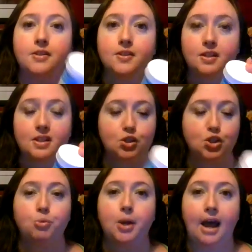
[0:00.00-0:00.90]
since
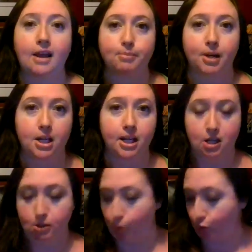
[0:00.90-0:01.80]
she would aspirate and
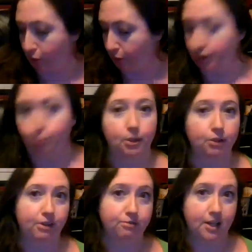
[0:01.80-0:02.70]
get pneumonia with
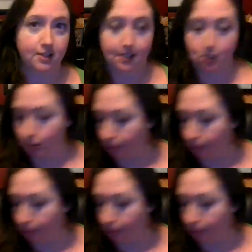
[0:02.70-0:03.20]
refluxing